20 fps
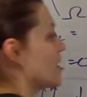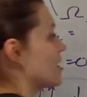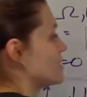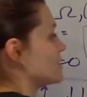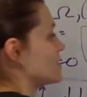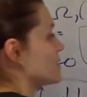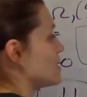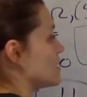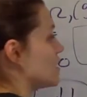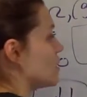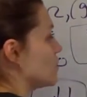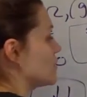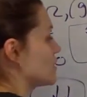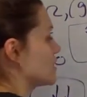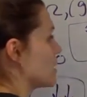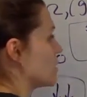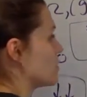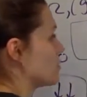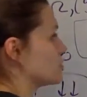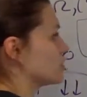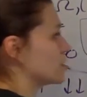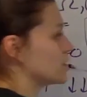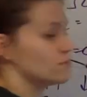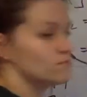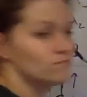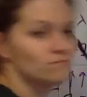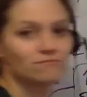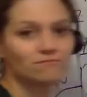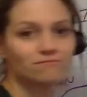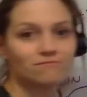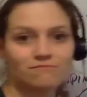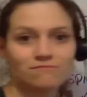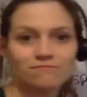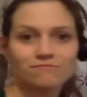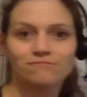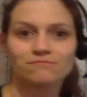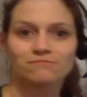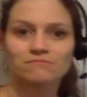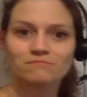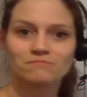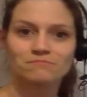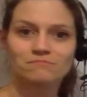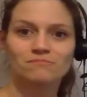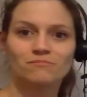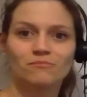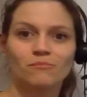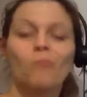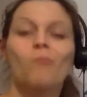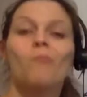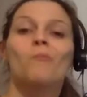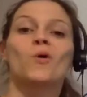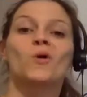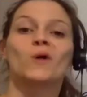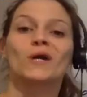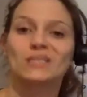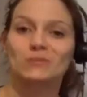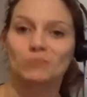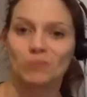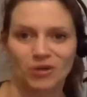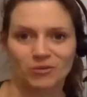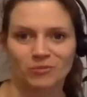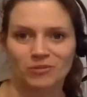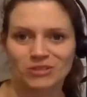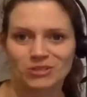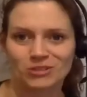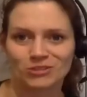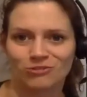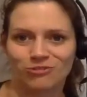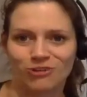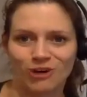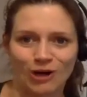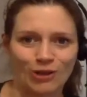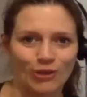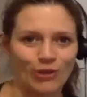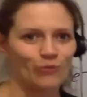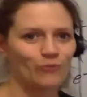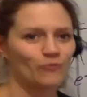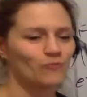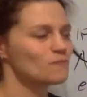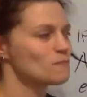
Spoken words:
is the lowest energy. More experiments to follow.